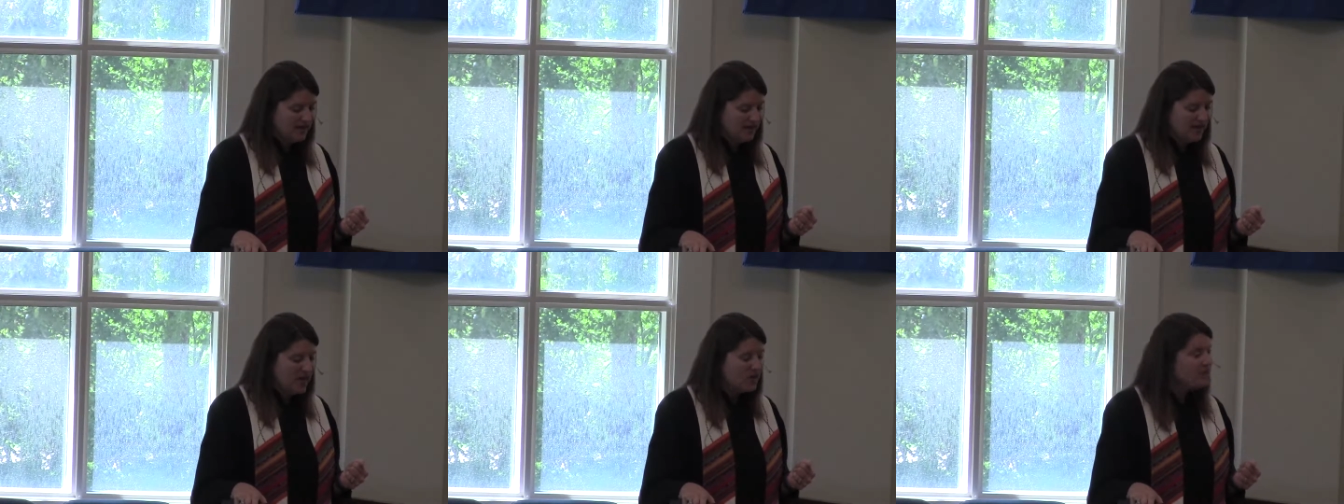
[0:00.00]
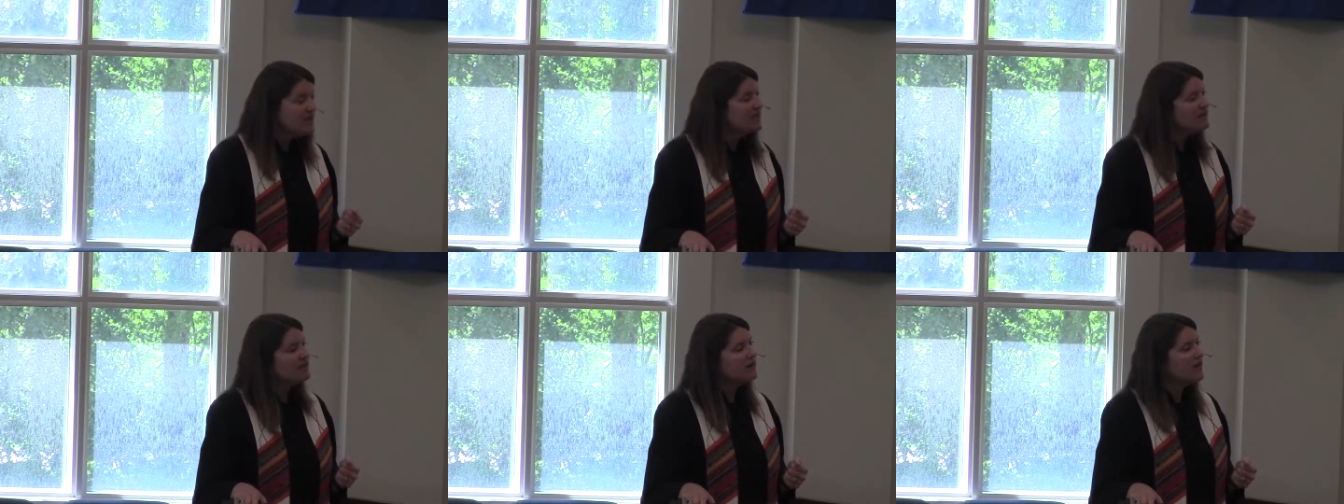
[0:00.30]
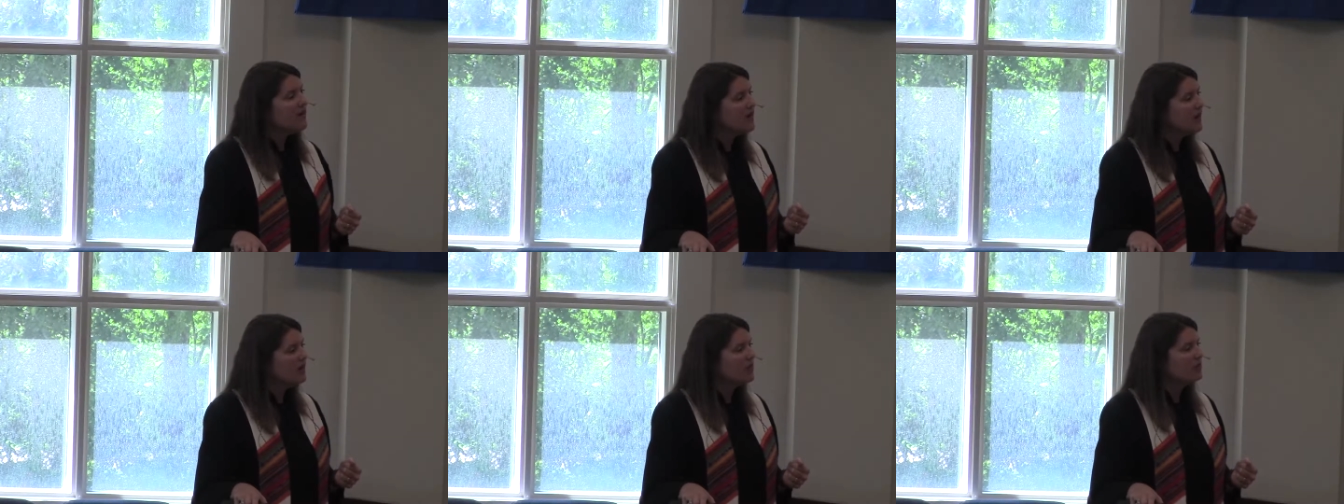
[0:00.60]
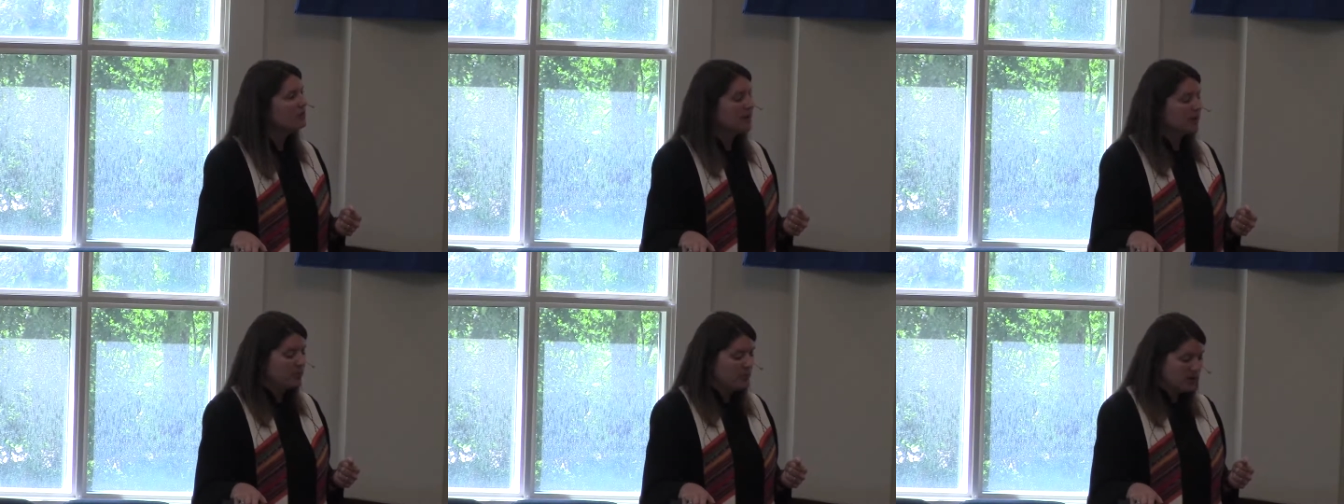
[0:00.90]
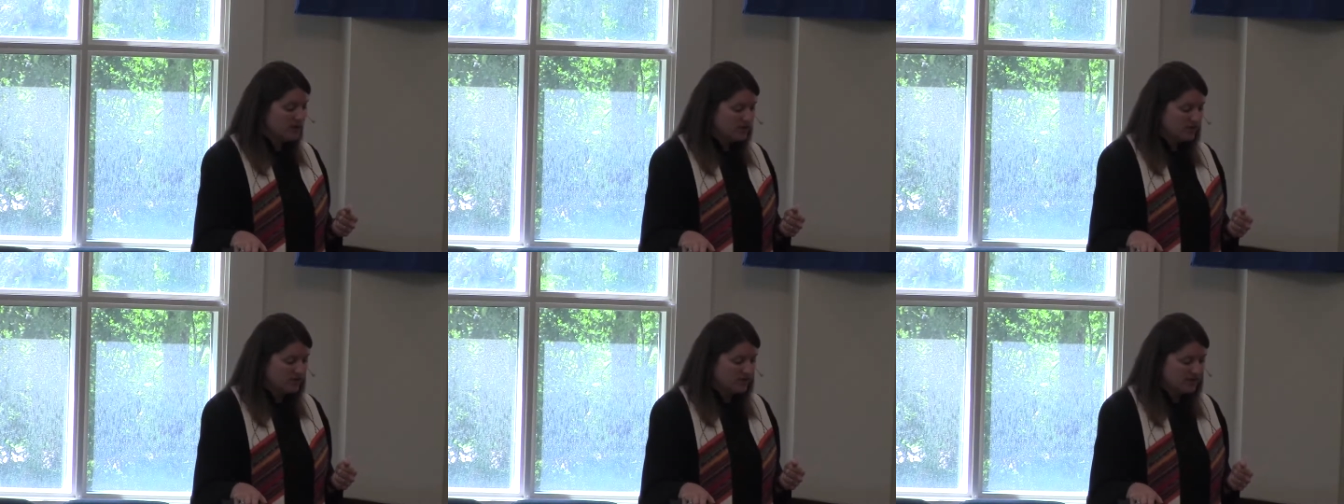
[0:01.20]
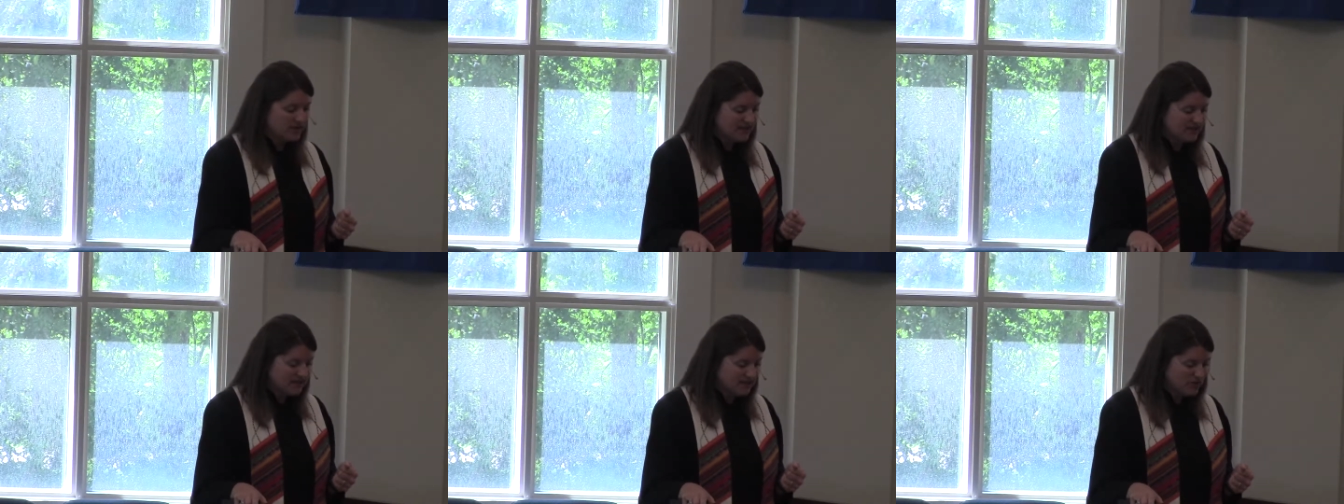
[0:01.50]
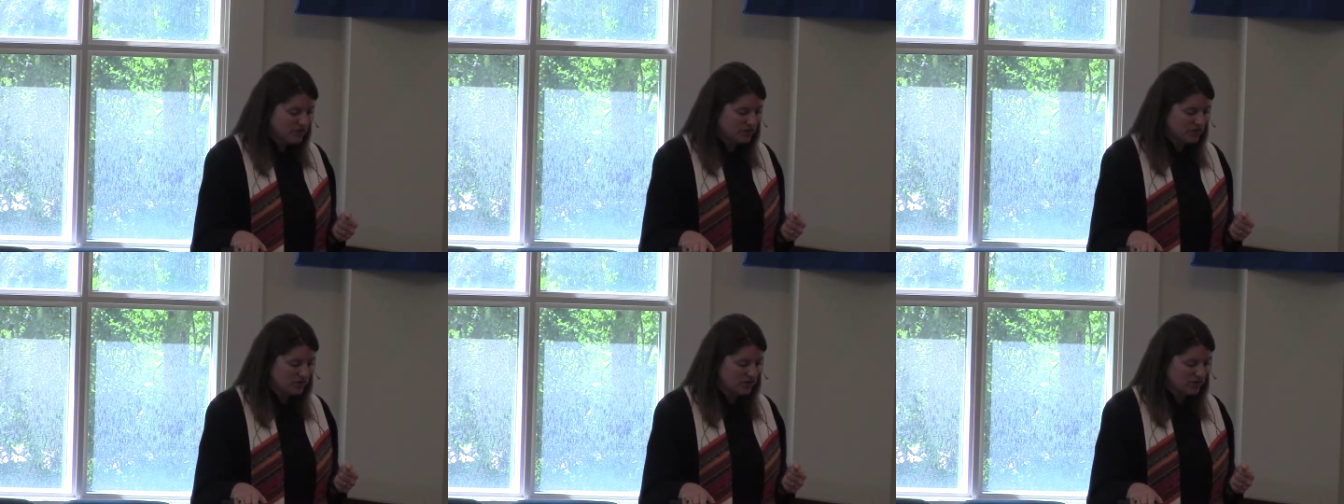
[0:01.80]
Help me to love my brothers and
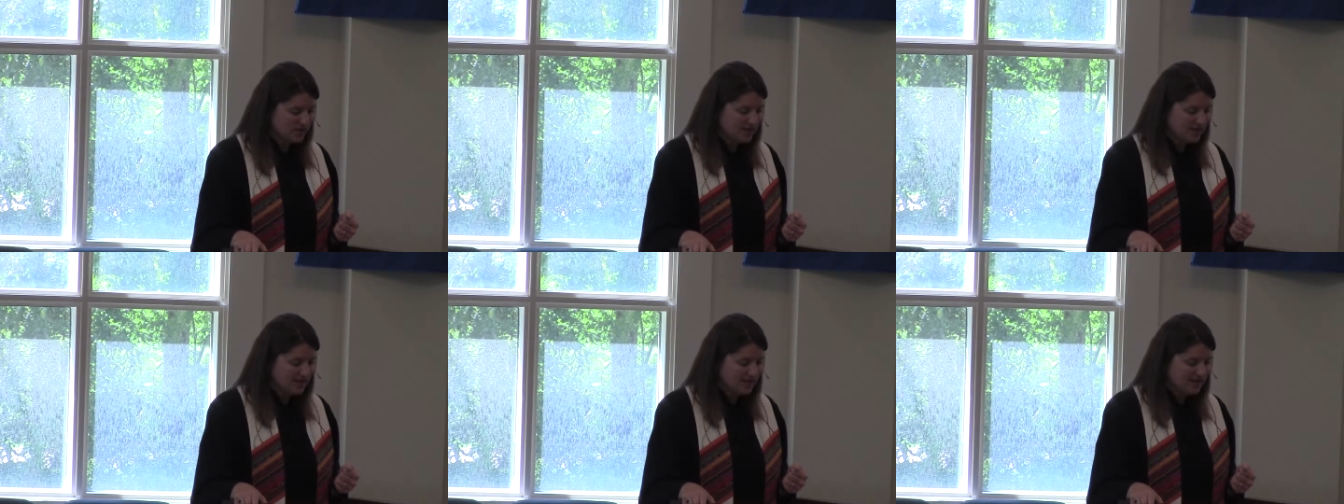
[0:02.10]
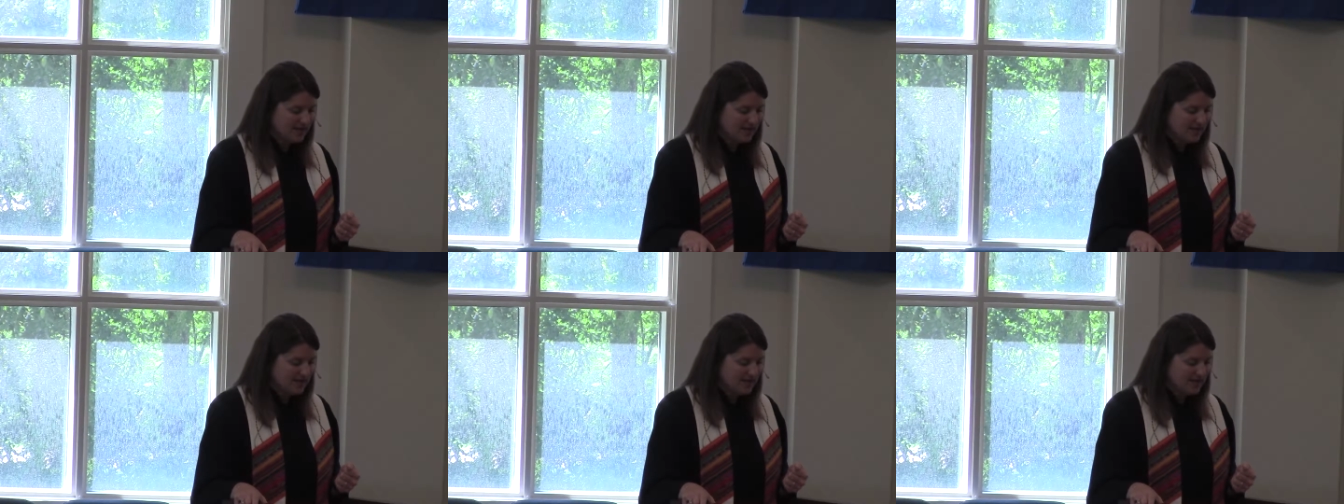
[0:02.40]
sisters.